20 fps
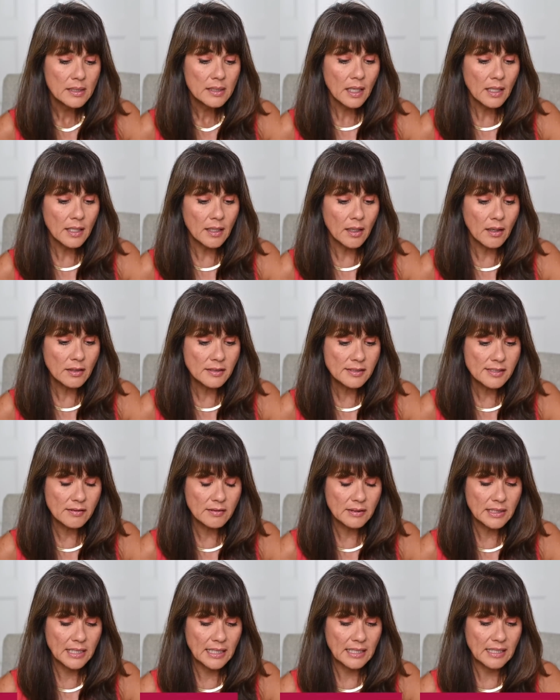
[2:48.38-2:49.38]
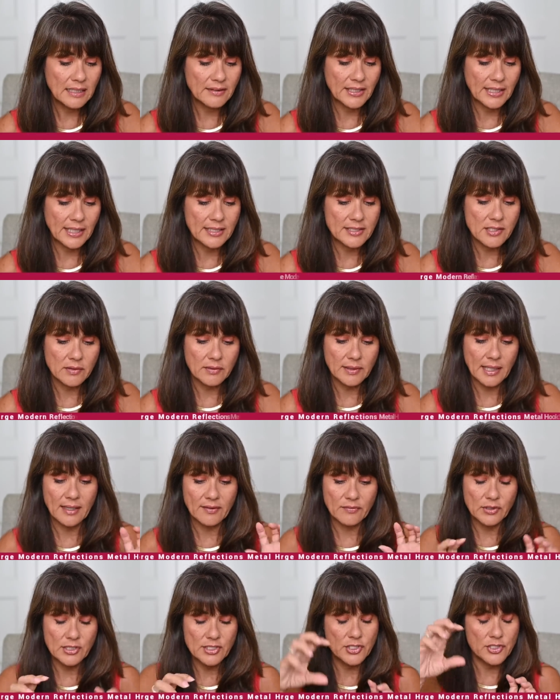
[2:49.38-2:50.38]
I also love, and I don't
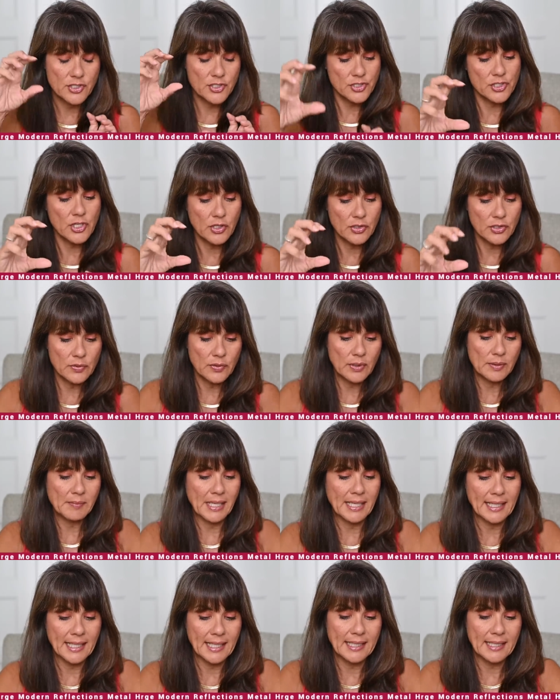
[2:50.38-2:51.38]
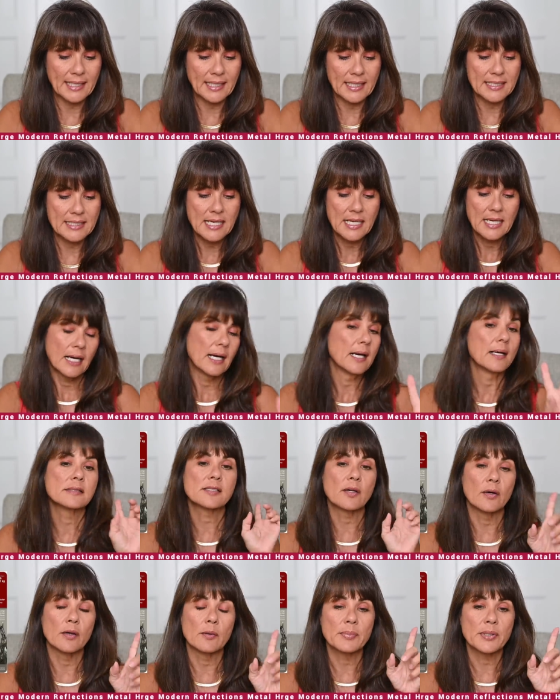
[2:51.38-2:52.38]
have one to show you in my hand,
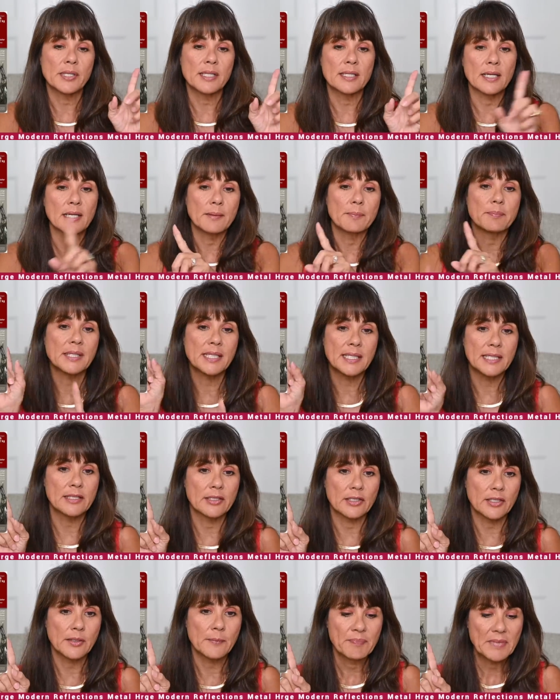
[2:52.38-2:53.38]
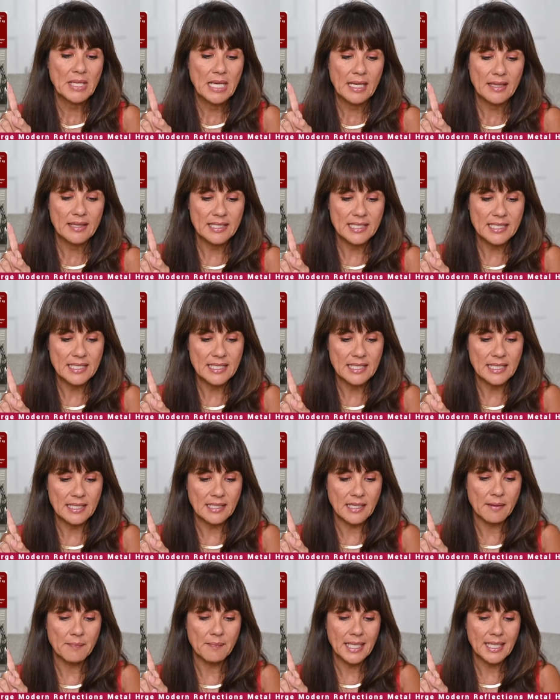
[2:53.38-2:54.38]
so I'll put it up here, the
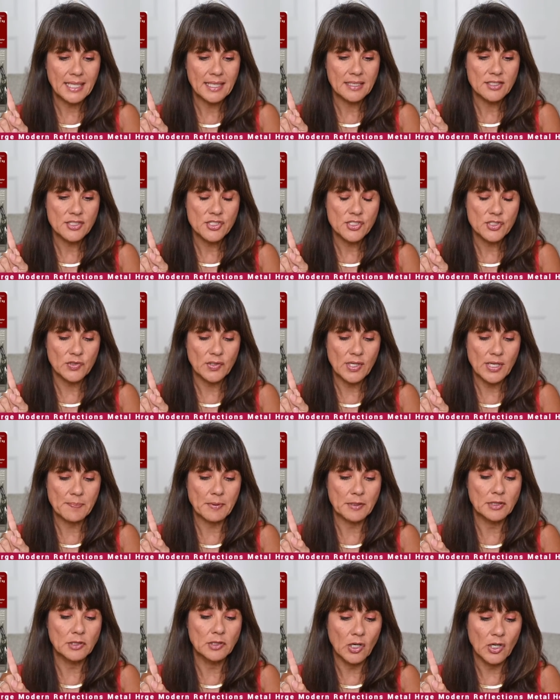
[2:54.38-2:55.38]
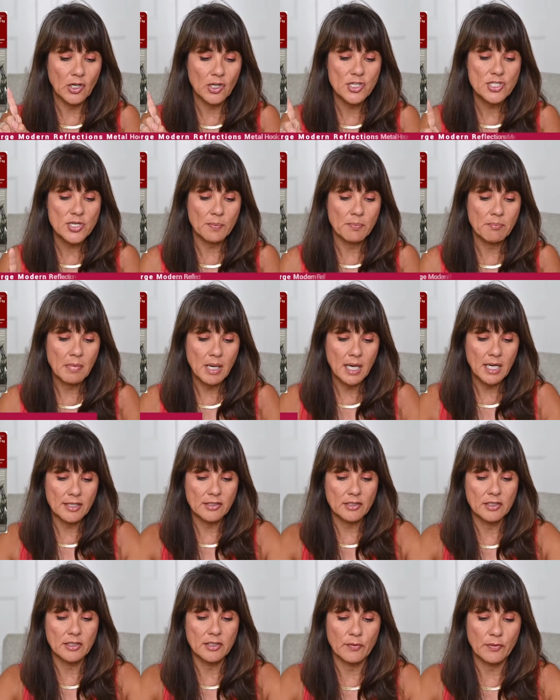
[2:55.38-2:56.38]
Command Strip Large
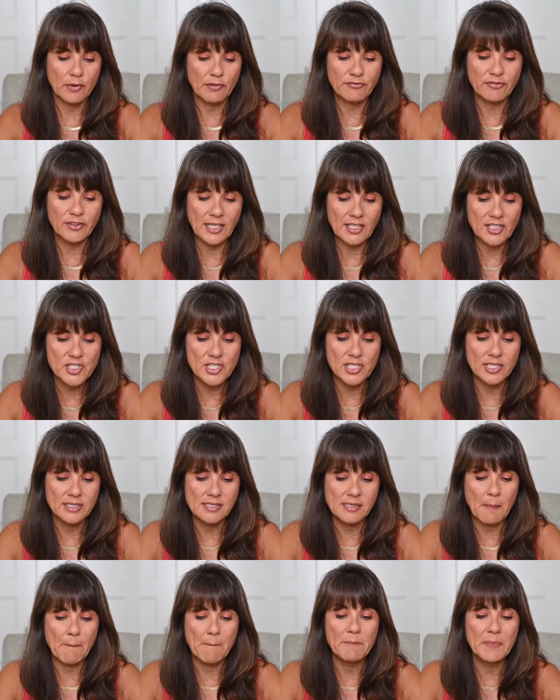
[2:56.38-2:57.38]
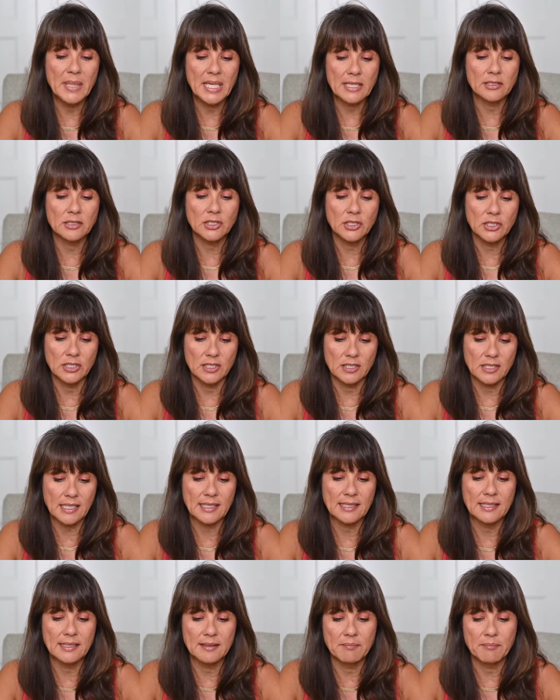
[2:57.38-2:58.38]
Modern Reflections Metal Hook
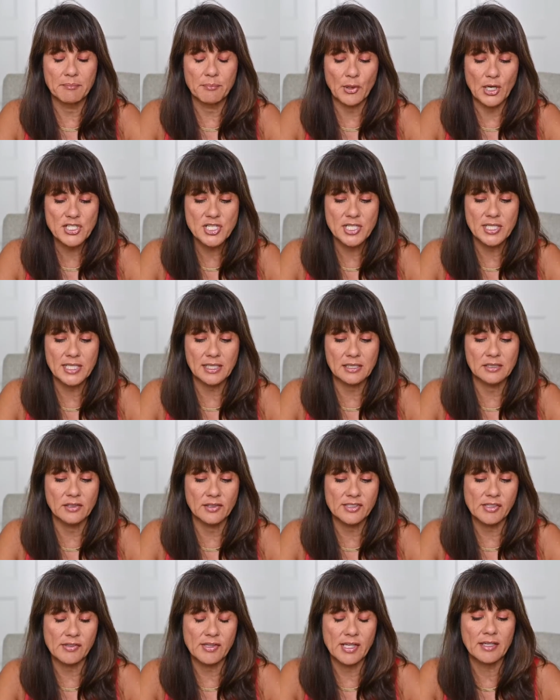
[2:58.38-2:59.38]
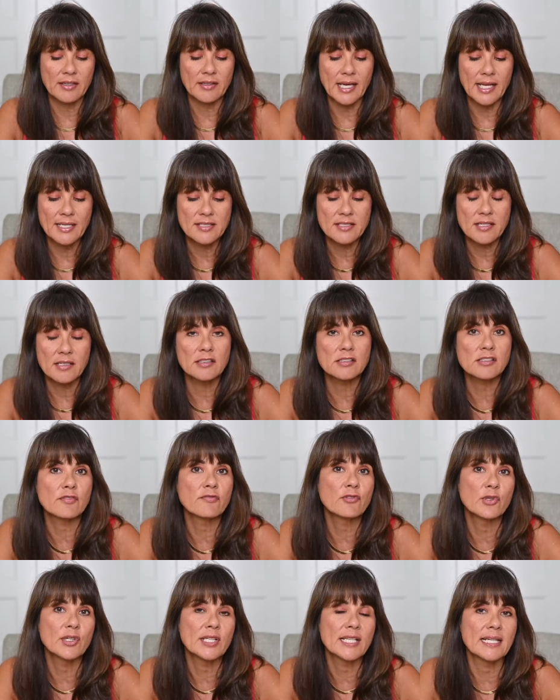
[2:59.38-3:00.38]
in brushed nickel. So they are eight dollars and
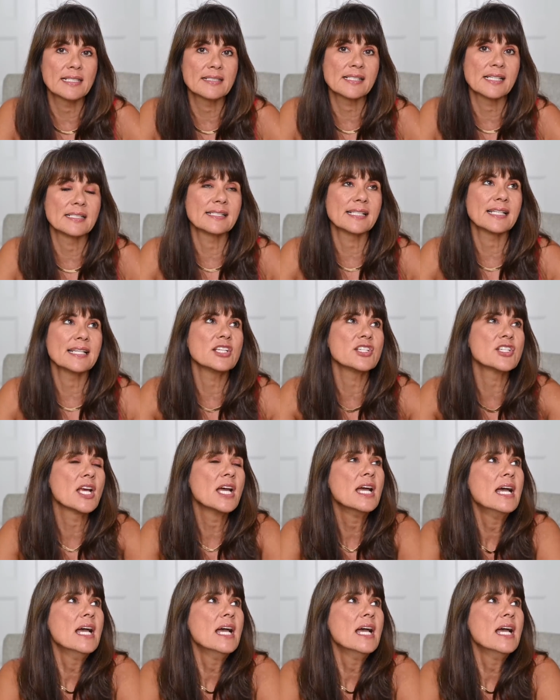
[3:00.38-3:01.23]
forty-eight cents each.